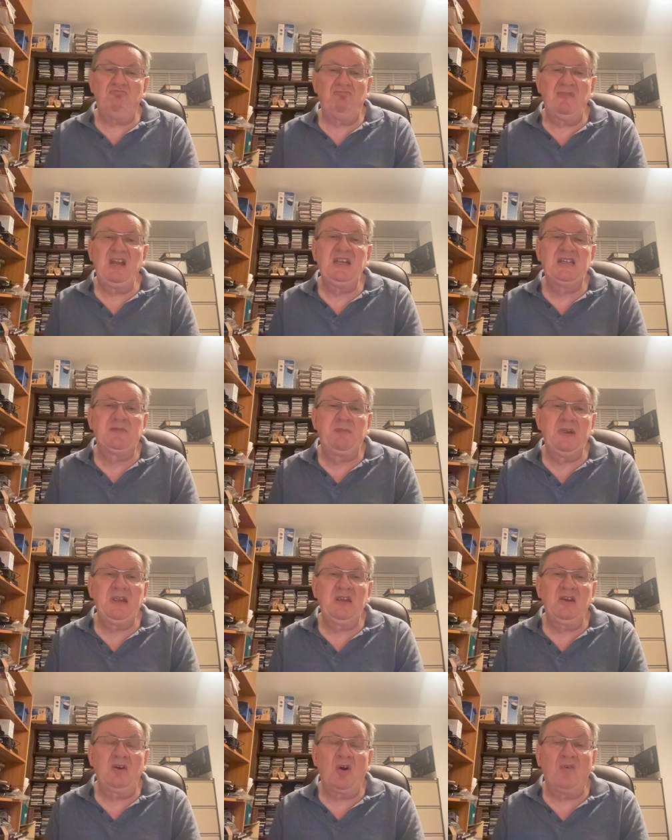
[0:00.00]
need to
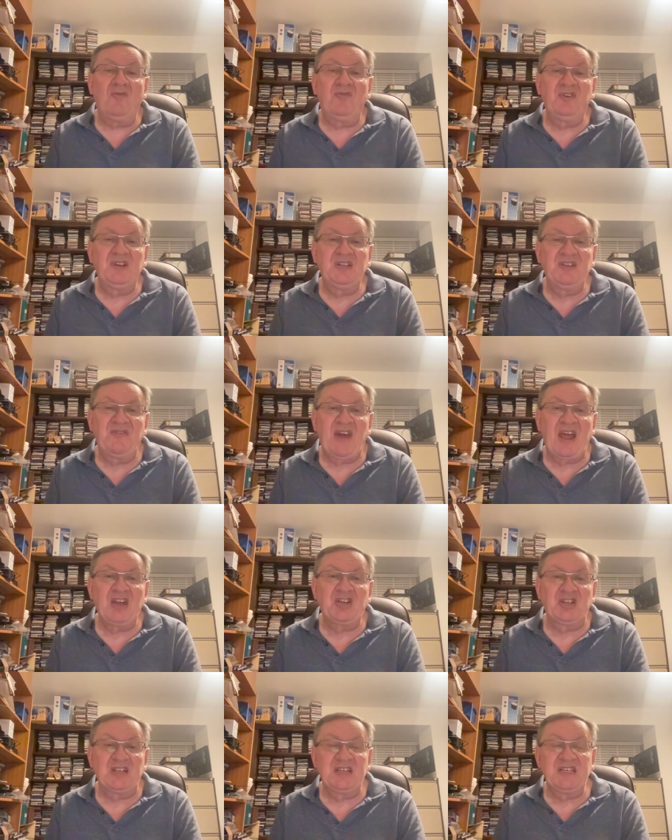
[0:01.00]
be confident
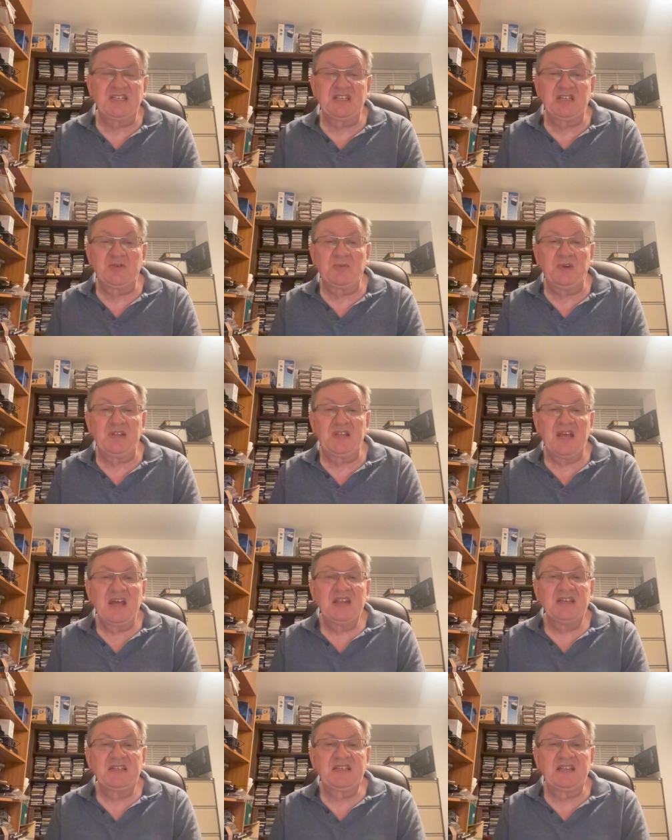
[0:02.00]
evangelists with
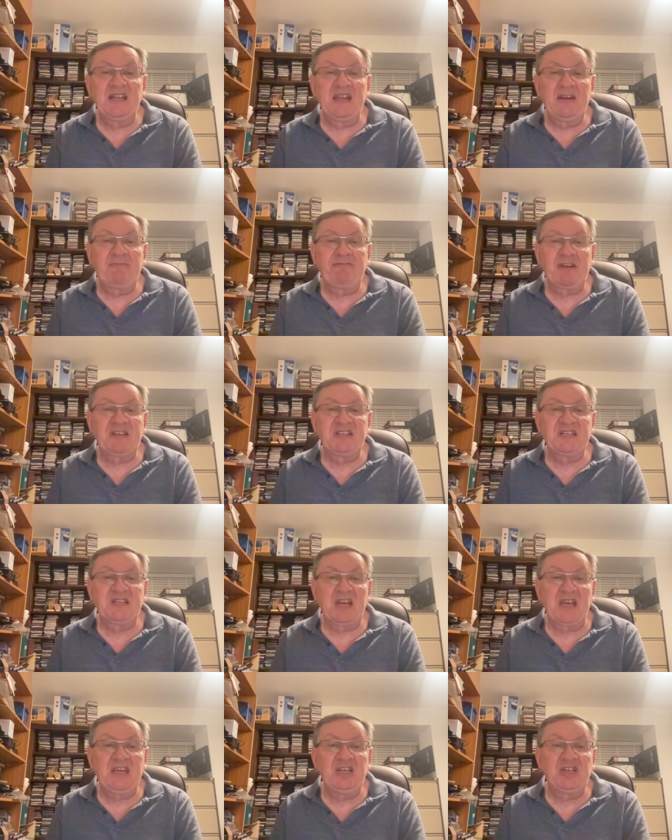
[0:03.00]
slick
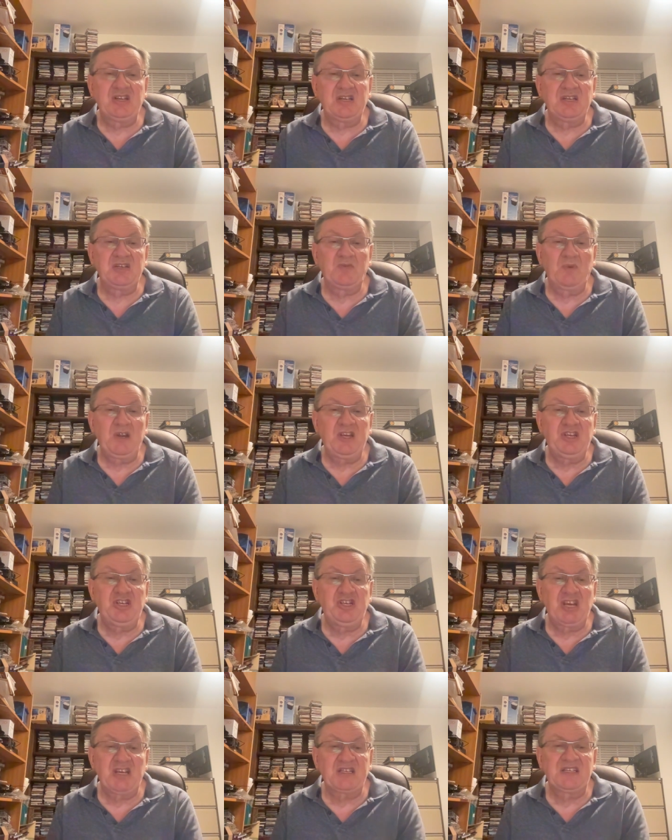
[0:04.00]
presentations. We
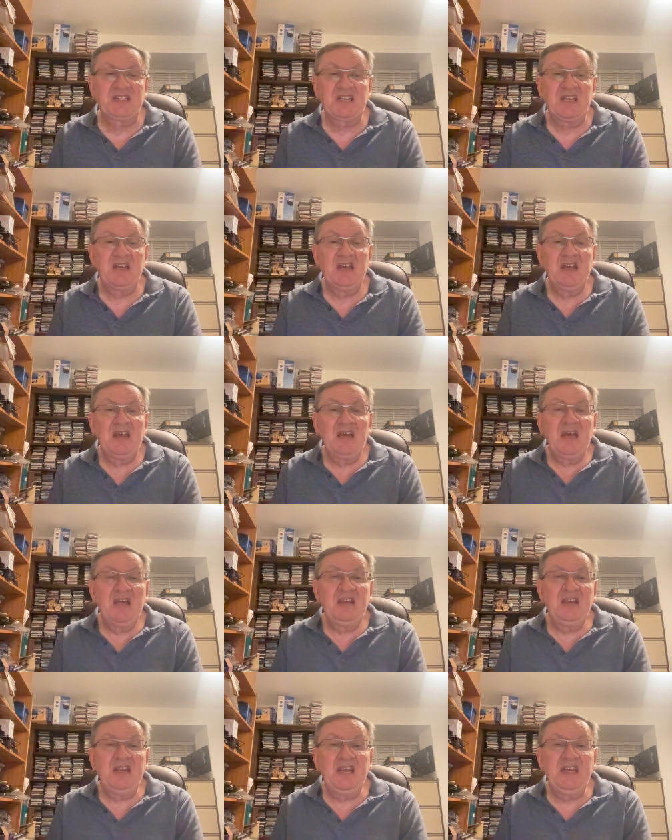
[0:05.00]
just
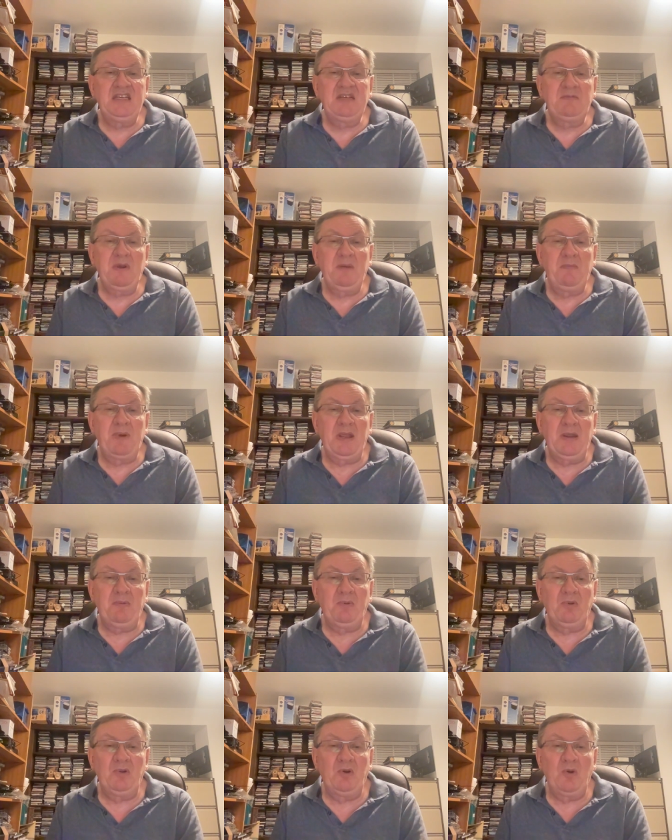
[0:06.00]
need to be
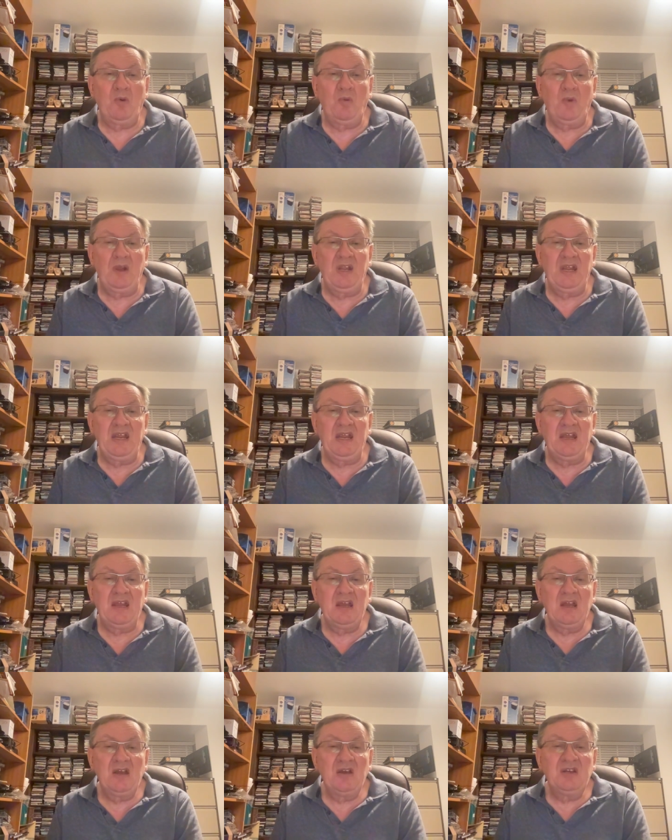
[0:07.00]
people who are willing
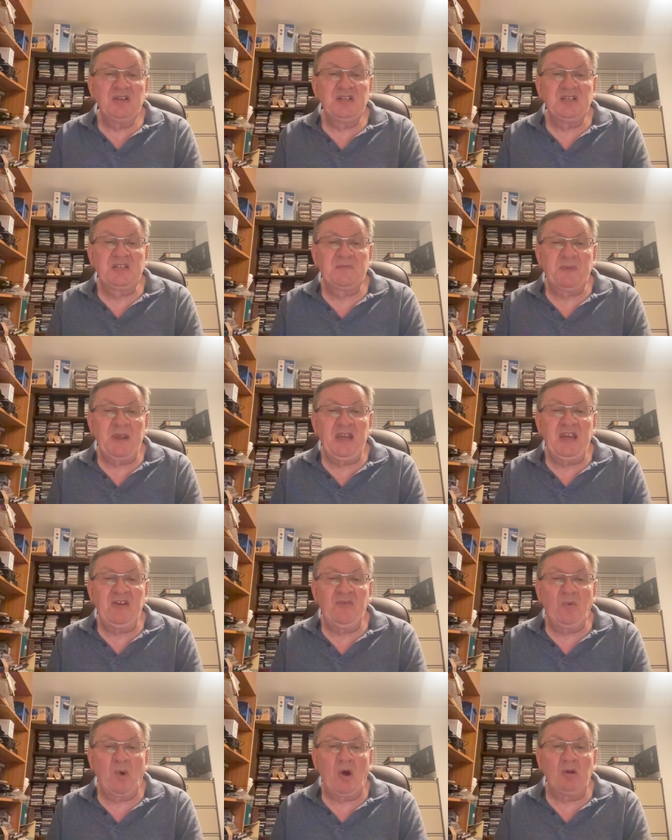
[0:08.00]
to speak
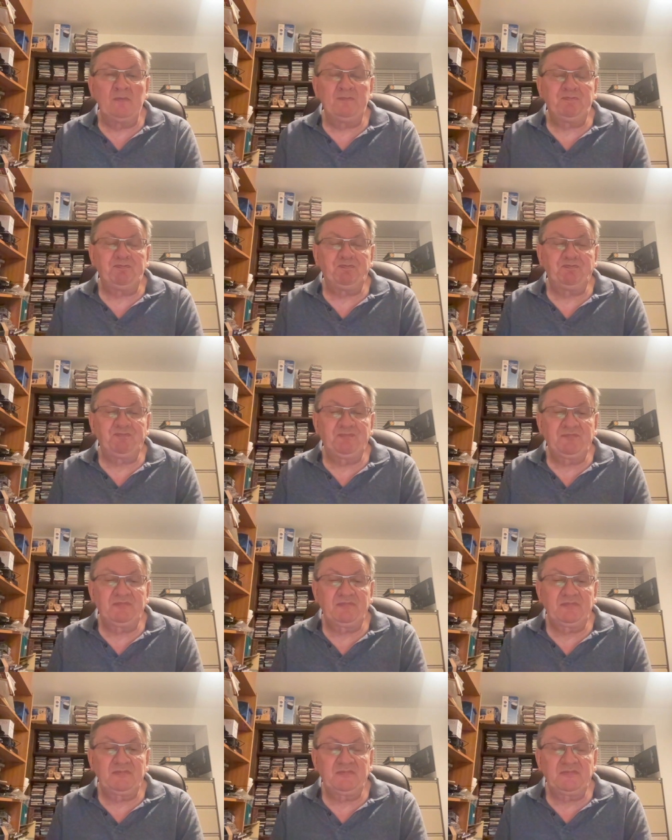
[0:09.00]
of what
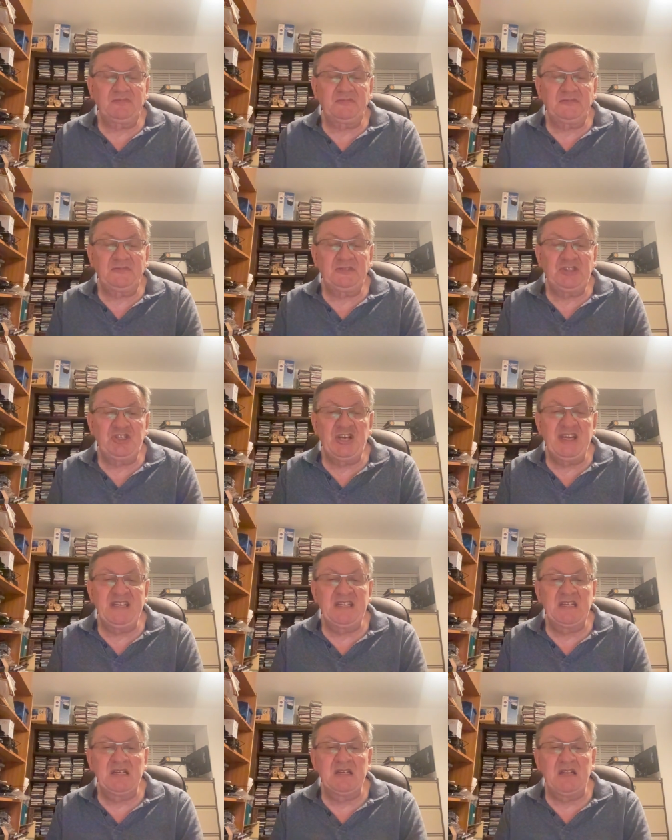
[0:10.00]

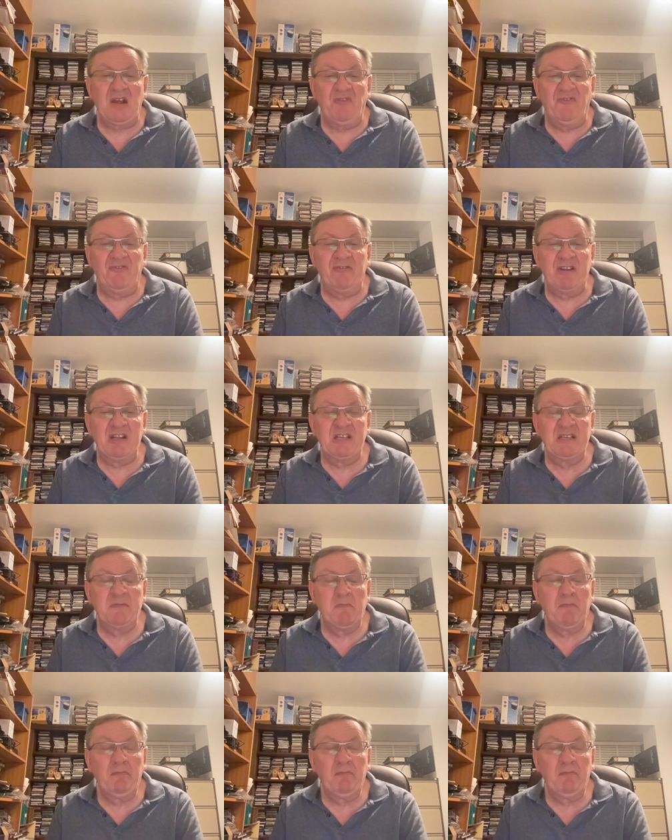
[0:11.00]
Jesus has done for us